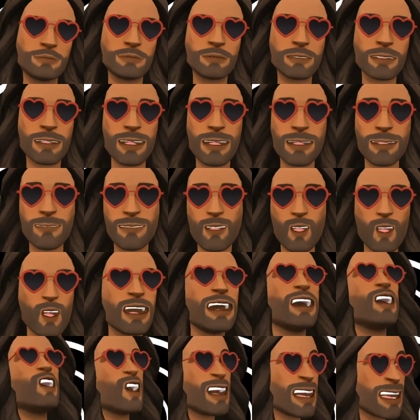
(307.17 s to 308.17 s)
Thanks for
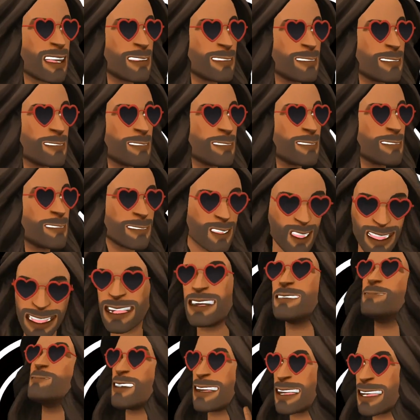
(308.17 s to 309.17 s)
watching. We
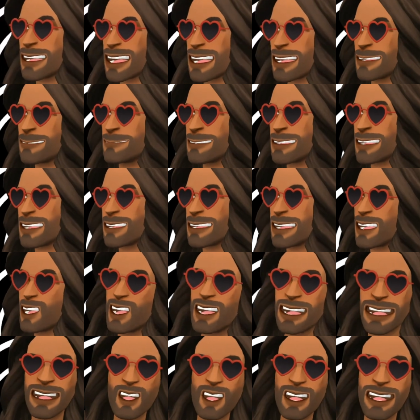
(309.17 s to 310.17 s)
hope this inspires you
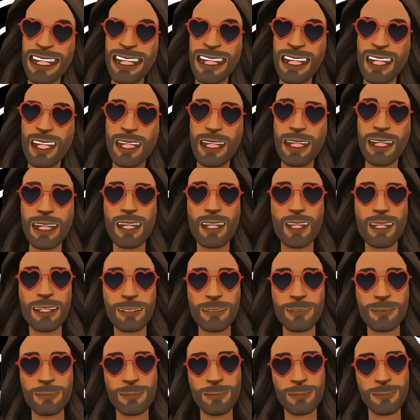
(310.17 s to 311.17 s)
one way or another.
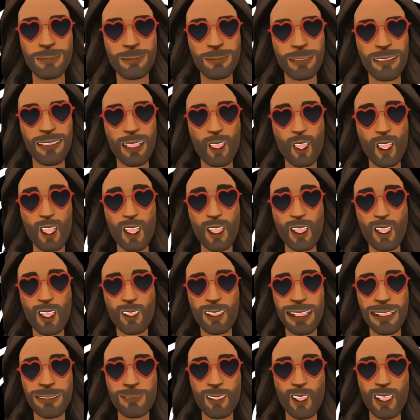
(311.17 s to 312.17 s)
If you want to
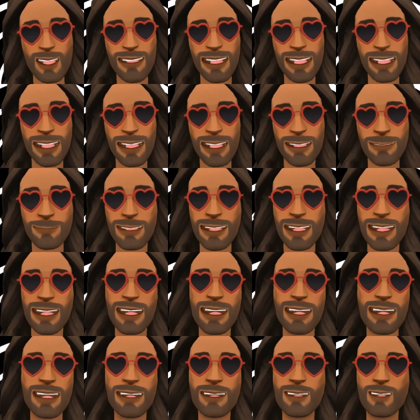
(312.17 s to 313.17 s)
see more of this
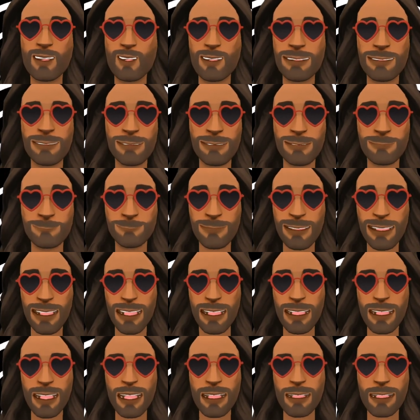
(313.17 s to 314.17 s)
special show,
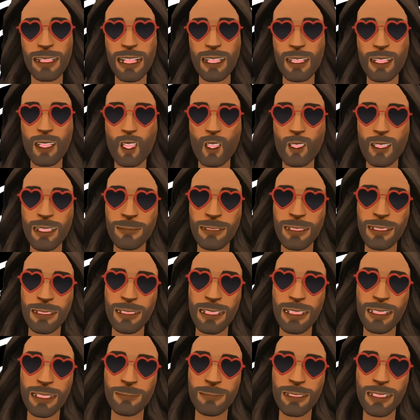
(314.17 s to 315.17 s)
please consider to
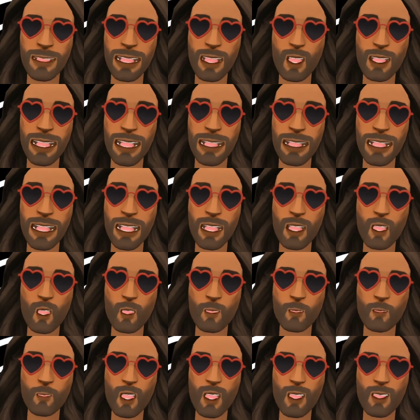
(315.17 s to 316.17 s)
subscribe and we will start
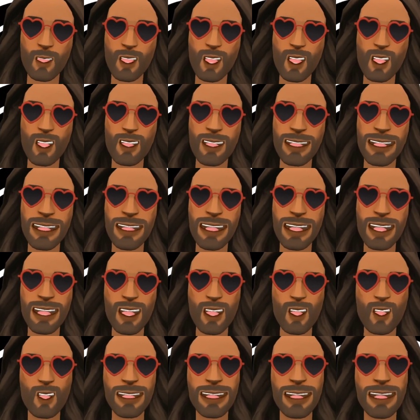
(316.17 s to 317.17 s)
to put content
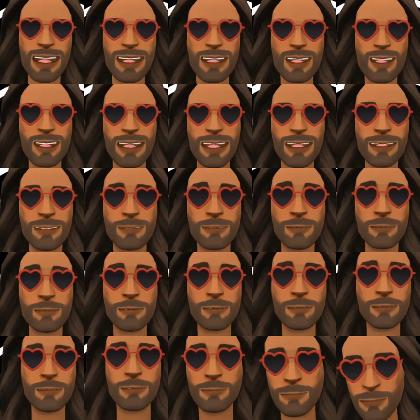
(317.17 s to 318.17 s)
out regularly.
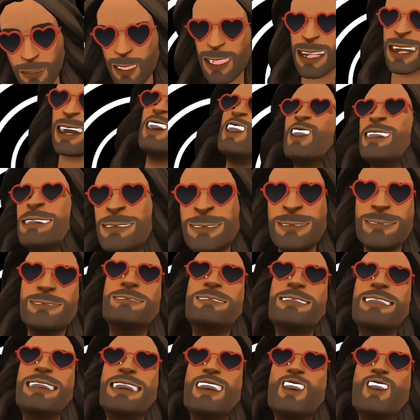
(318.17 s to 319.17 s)

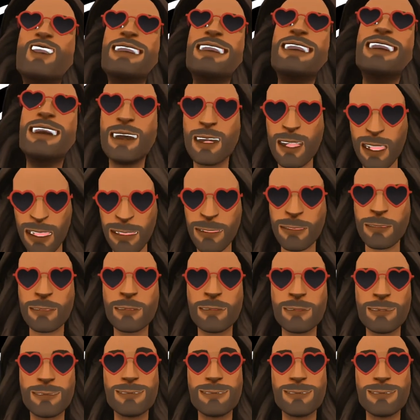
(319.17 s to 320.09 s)
See you later.